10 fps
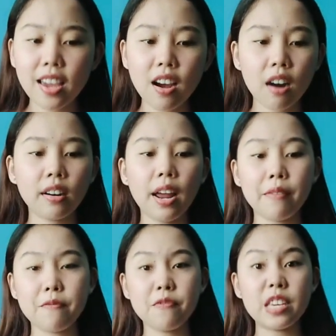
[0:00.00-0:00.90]
that's
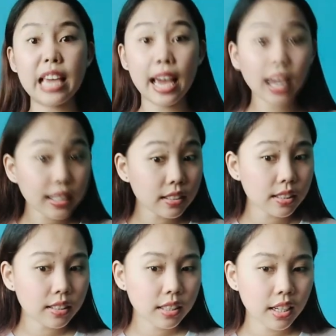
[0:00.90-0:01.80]
all
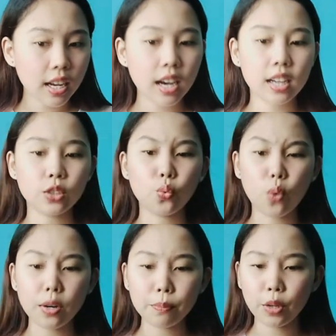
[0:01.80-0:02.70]
for
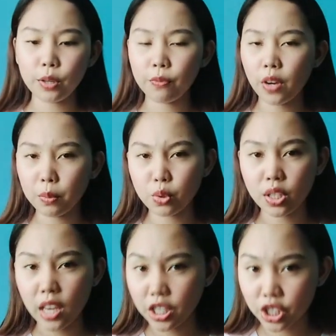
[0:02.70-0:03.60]
today,
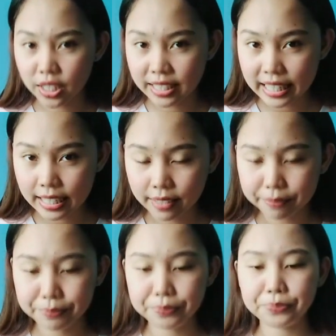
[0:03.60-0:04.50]
and thank
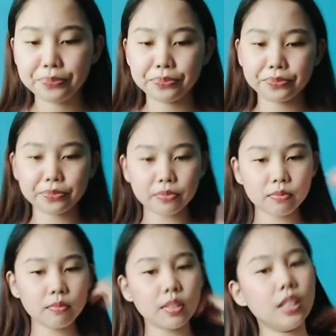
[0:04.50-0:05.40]
you for
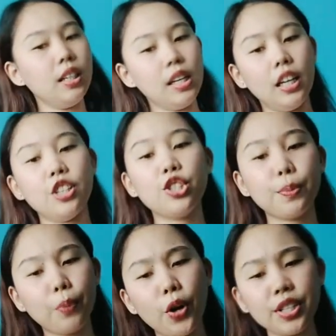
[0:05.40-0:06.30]
watching
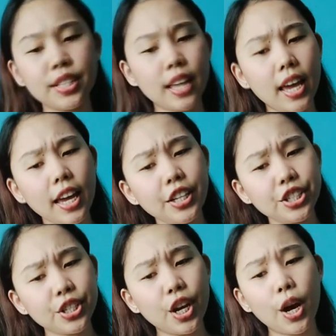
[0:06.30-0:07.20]
and
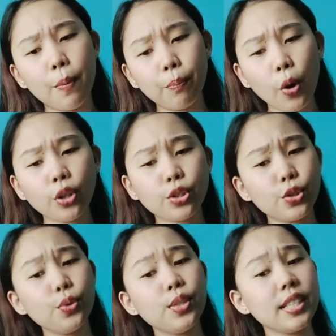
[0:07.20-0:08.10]
listening
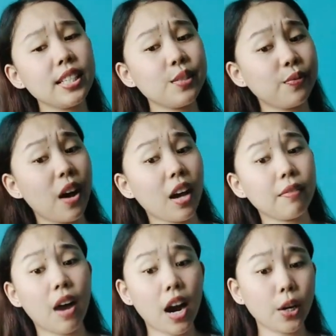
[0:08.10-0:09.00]
about all
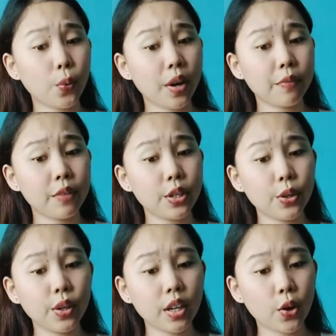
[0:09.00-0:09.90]
my discussions
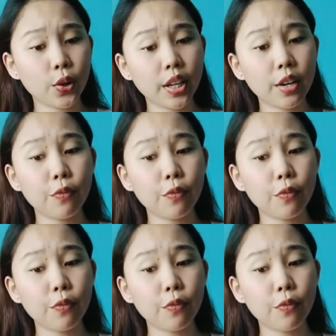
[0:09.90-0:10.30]
about